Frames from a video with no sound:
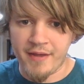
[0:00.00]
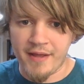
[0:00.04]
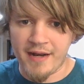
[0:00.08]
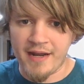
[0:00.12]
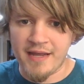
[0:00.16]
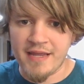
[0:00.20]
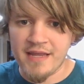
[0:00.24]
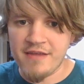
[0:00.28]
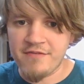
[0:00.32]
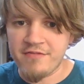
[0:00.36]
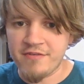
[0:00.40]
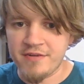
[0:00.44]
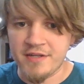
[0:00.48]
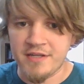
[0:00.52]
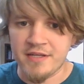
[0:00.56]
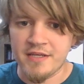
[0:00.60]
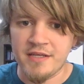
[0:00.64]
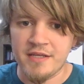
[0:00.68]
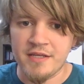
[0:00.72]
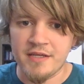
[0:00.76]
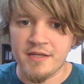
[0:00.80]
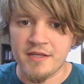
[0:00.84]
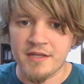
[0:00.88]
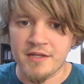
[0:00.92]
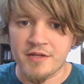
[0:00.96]
And I even
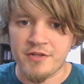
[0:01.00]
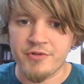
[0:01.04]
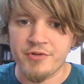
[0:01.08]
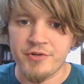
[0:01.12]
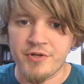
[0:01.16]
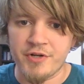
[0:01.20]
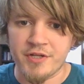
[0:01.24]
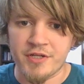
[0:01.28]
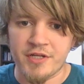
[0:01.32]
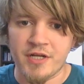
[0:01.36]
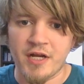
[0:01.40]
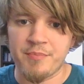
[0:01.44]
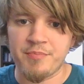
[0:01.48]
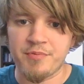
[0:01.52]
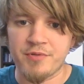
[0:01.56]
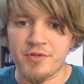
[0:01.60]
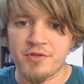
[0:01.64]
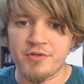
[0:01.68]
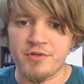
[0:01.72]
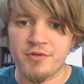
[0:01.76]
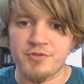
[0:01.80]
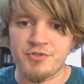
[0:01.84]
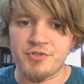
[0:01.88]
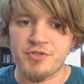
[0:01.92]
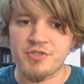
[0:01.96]
included a couple
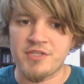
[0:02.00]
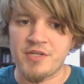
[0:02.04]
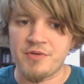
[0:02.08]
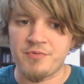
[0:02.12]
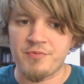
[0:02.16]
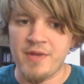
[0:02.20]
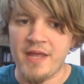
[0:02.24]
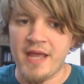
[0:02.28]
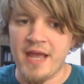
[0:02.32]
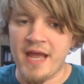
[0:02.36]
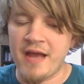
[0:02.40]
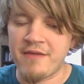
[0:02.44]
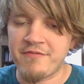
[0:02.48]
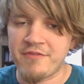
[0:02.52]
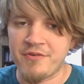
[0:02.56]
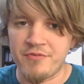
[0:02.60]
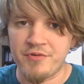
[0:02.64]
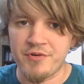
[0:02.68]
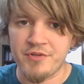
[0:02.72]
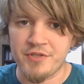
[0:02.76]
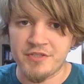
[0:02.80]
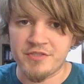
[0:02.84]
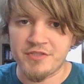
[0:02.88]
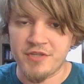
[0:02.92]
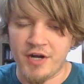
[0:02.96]
of cultures that we haven't
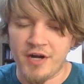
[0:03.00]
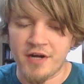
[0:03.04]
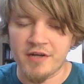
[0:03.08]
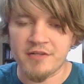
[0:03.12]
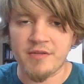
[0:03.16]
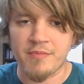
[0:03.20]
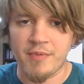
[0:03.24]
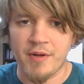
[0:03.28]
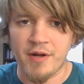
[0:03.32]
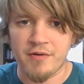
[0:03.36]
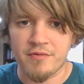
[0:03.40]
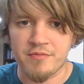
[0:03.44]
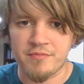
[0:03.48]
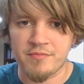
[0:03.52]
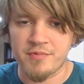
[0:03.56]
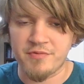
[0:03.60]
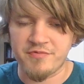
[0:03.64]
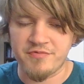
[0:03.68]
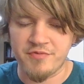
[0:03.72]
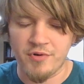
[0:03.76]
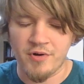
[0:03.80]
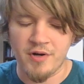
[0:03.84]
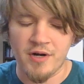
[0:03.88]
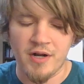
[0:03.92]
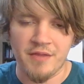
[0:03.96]
really talked about
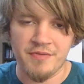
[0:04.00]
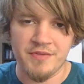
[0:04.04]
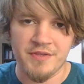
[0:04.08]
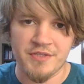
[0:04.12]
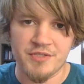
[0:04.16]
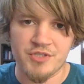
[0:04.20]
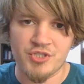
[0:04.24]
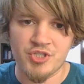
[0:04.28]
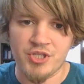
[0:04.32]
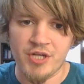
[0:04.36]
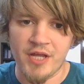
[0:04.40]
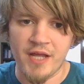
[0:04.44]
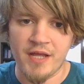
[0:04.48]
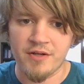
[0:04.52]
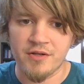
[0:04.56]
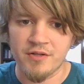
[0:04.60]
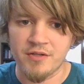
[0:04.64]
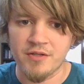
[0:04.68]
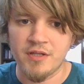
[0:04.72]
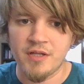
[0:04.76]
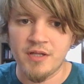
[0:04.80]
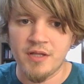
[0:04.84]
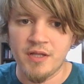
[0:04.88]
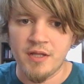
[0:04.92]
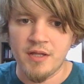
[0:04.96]
before on this
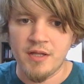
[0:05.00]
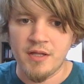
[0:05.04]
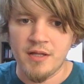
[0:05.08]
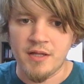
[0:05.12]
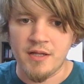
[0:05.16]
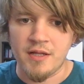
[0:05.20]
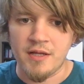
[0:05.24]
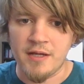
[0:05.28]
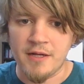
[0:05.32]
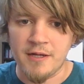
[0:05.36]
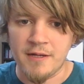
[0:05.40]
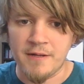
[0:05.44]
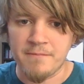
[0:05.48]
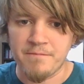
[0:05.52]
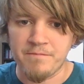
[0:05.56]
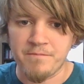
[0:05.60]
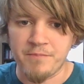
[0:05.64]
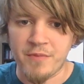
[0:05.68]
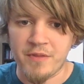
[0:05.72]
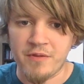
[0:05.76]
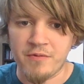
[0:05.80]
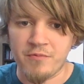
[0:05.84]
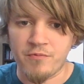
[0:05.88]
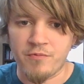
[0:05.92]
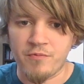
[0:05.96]
channel.
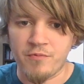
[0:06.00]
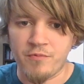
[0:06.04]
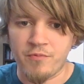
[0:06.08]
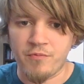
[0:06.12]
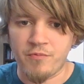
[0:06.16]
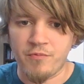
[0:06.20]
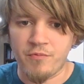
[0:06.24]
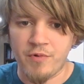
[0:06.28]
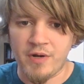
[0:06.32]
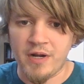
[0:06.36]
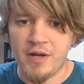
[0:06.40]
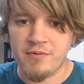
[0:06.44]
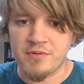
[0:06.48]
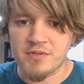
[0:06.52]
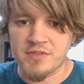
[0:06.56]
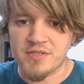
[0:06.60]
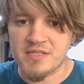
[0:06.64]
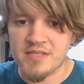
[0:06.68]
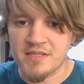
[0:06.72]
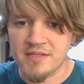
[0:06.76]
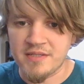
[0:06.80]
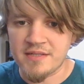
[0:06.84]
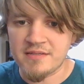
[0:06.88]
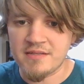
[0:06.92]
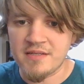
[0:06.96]
When I was
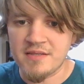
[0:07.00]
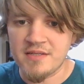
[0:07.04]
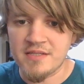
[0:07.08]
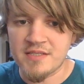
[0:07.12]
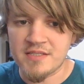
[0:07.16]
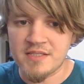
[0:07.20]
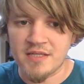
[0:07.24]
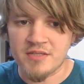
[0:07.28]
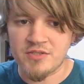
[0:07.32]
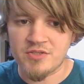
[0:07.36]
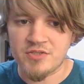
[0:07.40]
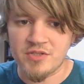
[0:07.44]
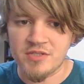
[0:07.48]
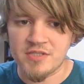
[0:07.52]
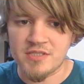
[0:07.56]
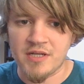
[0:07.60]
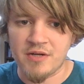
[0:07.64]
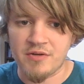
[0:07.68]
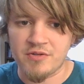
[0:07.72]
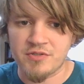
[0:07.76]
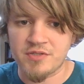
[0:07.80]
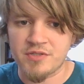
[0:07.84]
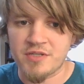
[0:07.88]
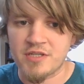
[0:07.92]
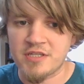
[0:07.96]
selecting these entries,
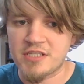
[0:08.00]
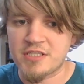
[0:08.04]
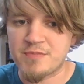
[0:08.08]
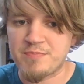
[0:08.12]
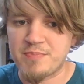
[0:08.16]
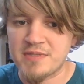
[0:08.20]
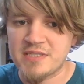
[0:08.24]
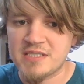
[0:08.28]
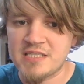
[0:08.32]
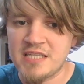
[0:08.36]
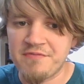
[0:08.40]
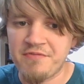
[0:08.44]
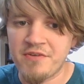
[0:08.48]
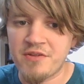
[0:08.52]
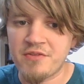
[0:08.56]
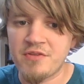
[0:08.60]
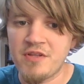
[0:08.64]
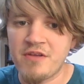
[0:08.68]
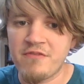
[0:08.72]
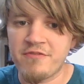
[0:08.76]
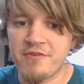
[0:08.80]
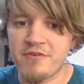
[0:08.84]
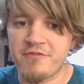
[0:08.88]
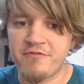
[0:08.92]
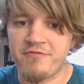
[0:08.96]
I was looking
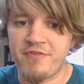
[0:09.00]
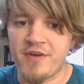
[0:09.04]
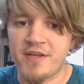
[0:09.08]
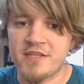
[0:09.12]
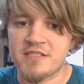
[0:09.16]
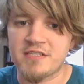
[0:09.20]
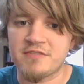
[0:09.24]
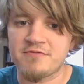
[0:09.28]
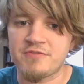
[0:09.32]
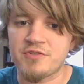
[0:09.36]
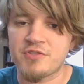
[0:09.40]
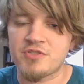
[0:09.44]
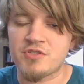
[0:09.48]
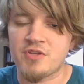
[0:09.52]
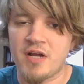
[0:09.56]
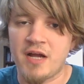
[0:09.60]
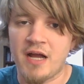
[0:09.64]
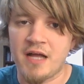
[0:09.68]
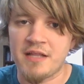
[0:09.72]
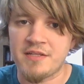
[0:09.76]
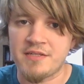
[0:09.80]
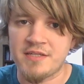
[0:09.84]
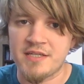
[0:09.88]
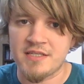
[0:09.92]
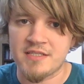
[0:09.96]
specifically for festivals or
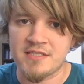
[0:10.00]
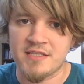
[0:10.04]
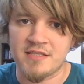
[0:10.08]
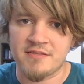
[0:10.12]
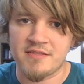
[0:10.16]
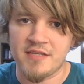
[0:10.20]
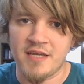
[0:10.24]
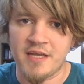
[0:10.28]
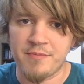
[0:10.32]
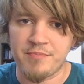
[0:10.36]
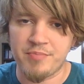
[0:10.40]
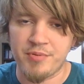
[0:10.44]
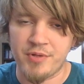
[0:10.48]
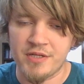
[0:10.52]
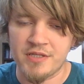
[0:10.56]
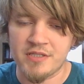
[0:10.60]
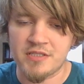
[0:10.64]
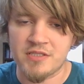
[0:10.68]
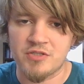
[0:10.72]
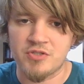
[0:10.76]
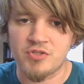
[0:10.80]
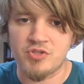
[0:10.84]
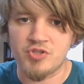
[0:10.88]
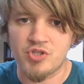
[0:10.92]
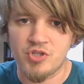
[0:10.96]
holidays that take
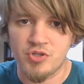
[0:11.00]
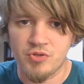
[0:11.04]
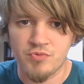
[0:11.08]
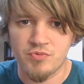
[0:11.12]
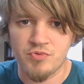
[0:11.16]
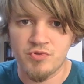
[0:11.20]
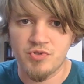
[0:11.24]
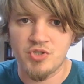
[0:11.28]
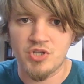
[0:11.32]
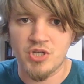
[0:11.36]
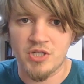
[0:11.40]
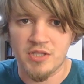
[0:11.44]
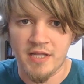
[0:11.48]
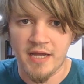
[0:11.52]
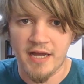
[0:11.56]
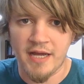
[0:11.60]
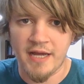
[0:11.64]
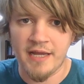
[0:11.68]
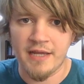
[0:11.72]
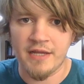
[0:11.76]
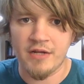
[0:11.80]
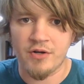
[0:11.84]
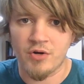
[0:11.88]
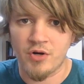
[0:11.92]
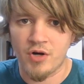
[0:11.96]
place in June,
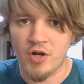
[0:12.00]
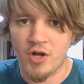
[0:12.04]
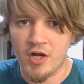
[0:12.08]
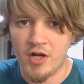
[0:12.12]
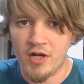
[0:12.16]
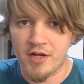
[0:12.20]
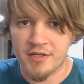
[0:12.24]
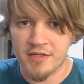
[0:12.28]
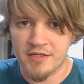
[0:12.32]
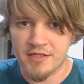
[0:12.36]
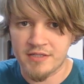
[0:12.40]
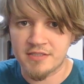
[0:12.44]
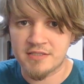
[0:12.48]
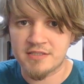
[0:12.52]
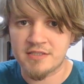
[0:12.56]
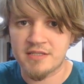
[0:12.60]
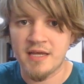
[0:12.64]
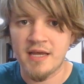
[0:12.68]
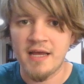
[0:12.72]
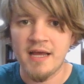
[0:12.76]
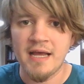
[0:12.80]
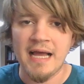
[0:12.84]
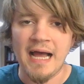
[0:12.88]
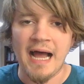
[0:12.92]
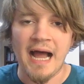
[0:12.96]
July, or
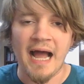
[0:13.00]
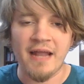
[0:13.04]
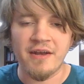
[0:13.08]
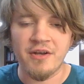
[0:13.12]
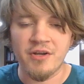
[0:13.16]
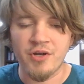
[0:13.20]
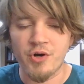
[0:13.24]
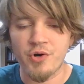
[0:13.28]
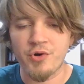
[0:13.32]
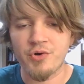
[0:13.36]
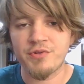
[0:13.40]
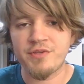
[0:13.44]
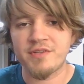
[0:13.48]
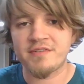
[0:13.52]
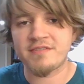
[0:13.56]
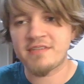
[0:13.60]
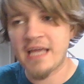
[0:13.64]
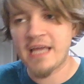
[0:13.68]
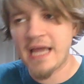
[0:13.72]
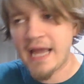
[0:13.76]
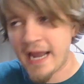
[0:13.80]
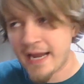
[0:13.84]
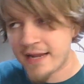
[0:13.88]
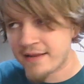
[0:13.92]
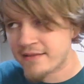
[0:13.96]
August. I know that
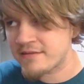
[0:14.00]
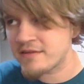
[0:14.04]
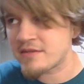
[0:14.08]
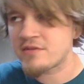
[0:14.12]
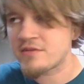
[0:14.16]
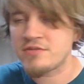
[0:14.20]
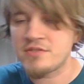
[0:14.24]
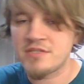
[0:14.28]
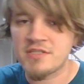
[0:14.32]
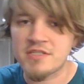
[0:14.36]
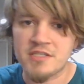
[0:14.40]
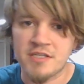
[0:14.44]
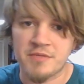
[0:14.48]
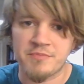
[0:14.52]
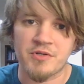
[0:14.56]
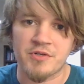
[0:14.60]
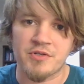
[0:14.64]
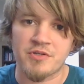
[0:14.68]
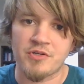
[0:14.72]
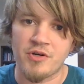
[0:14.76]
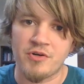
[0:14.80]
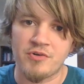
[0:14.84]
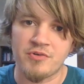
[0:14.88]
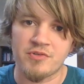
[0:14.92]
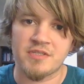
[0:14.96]
technically
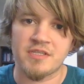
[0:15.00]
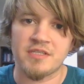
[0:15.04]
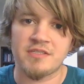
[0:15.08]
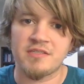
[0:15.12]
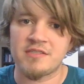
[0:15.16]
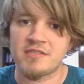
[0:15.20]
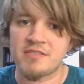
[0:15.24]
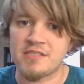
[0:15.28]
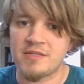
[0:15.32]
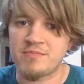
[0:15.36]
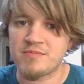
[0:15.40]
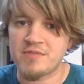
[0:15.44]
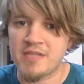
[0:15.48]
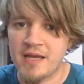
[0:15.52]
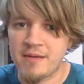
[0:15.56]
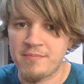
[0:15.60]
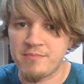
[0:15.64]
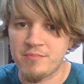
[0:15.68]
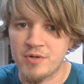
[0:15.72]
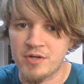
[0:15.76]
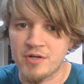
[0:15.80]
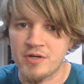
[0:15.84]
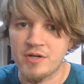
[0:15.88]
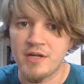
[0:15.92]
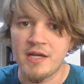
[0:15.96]
summer goes into
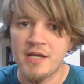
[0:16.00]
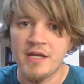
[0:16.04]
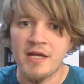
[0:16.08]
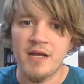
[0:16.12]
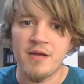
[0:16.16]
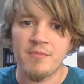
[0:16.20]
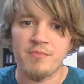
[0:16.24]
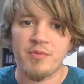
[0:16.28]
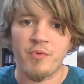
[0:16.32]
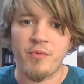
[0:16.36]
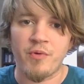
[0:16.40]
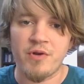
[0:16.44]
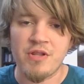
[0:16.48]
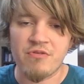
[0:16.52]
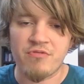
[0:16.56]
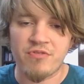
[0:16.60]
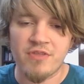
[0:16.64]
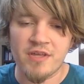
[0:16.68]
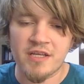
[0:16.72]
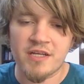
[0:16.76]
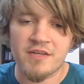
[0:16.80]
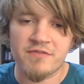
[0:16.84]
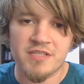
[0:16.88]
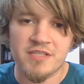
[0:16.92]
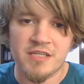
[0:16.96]
September, but when you
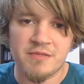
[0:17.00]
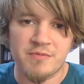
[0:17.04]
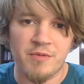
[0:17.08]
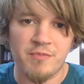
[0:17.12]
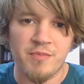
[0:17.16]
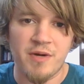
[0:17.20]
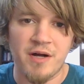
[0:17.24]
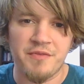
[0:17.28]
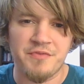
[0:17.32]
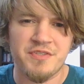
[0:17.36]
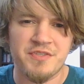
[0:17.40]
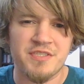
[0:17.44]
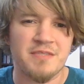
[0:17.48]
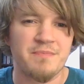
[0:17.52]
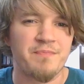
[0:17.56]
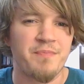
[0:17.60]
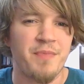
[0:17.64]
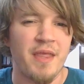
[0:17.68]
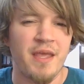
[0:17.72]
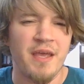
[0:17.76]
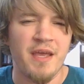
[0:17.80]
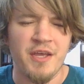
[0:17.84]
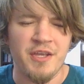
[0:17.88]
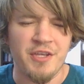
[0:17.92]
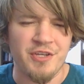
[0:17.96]
think of summer
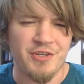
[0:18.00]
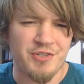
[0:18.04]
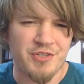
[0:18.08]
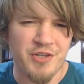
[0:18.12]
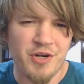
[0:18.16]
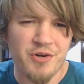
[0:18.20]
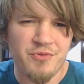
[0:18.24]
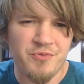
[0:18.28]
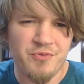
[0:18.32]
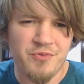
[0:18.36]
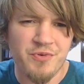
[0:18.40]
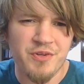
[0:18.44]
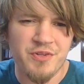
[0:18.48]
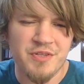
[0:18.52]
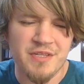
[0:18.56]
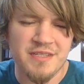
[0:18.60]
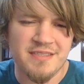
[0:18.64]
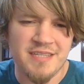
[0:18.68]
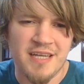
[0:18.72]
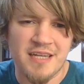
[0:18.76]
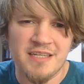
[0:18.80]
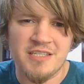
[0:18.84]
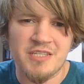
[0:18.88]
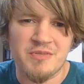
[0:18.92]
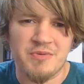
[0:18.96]
months, you don't really
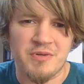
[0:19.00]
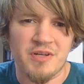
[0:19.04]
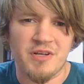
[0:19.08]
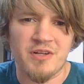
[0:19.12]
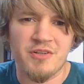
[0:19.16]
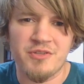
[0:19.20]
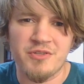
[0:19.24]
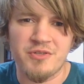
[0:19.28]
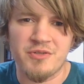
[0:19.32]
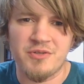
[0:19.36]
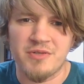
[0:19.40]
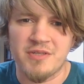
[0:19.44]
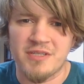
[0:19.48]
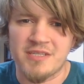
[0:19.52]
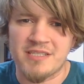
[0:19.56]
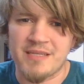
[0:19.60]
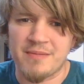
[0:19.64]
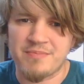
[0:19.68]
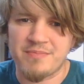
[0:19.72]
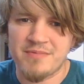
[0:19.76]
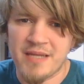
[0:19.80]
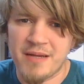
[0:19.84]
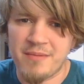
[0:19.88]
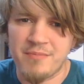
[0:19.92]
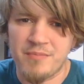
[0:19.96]
tend to include
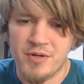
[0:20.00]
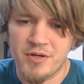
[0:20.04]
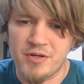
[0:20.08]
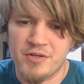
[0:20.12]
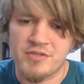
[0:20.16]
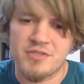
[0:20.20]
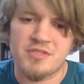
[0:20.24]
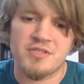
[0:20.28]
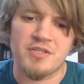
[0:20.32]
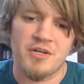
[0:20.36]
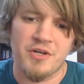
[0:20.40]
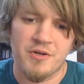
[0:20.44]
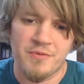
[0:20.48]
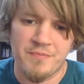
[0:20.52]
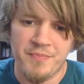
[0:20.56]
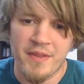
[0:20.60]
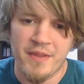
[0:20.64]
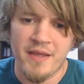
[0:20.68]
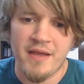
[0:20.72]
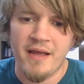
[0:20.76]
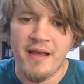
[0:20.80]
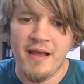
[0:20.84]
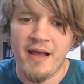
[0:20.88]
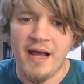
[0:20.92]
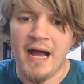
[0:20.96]
September, so
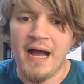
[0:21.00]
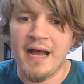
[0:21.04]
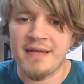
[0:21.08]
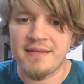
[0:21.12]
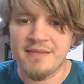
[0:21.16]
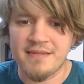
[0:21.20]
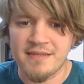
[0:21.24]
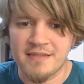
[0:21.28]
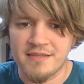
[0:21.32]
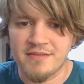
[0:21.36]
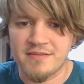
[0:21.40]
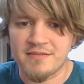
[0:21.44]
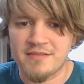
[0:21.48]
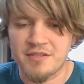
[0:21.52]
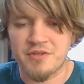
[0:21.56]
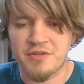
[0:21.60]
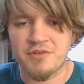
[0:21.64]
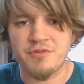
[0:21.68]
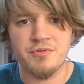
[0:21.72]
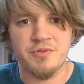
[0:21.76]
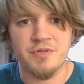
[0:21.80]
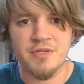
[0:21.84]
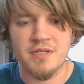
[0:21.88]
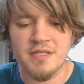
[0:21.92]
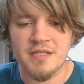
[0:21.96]
I didn't
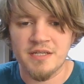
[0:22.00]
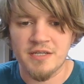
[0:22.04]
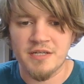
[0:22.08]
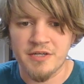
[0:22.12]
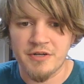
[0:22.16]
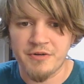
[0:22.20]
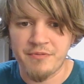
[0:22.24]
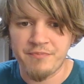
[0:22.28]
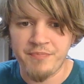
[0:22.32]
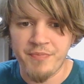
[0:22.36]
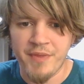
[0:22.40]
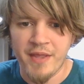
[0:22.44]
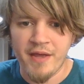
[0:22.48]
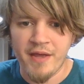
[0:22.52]
include it here.